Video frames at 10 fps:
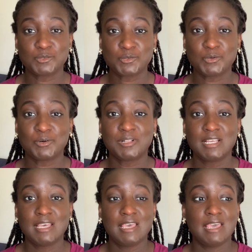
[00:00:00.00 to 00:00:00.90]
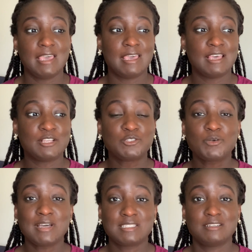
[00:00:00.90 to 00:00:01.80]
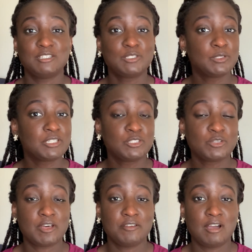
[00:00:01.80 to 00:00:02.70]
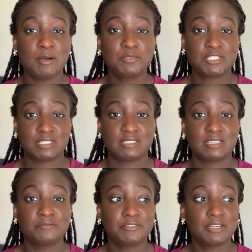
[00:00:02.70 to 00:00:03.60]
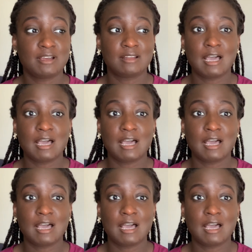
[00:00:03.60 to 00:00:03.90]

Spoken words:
school. And so I started to look into other options and figure out,